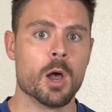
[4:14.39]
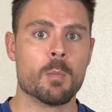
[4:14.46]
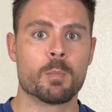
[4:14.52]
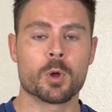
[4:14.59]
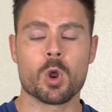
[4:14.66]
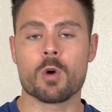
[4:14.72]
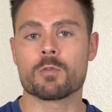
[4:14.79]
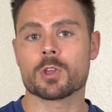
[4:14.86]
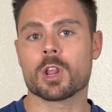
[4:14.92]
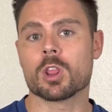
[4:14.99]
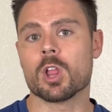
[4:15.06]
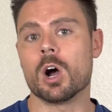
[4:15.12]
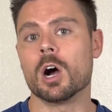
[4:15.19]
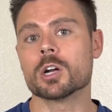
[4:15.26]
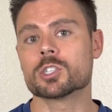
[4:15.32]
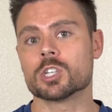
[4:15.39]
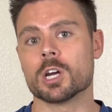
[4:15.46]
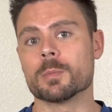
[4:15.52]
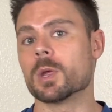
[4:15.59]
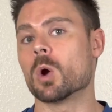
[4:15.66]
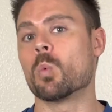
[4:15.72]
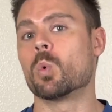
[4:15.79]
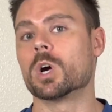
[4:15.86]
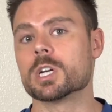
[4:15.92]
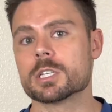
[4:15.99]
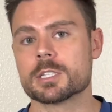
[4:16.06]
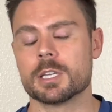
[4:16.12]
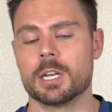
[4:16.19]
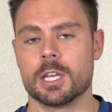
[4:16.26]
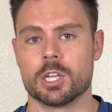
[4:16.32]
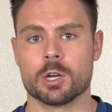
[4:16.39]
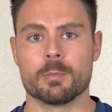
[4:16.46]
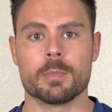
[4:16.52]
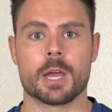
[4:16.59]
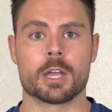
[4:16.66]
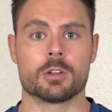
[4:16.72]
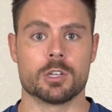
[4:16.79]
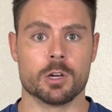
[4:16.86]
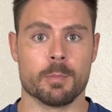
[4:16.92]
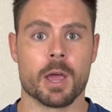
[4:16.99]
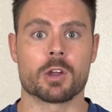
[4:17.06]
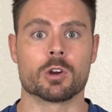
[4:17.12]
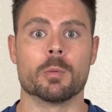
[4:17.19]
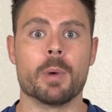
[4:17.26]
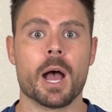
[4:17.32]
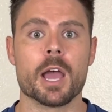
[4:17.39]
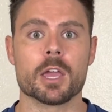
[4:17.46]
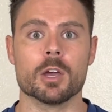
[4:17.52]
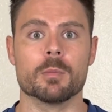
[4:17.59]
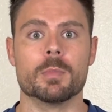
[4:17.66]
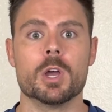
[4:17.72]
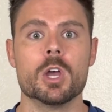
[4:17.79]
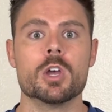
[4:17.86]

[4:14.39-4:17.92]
but over the long term, you're worsening your microbiome.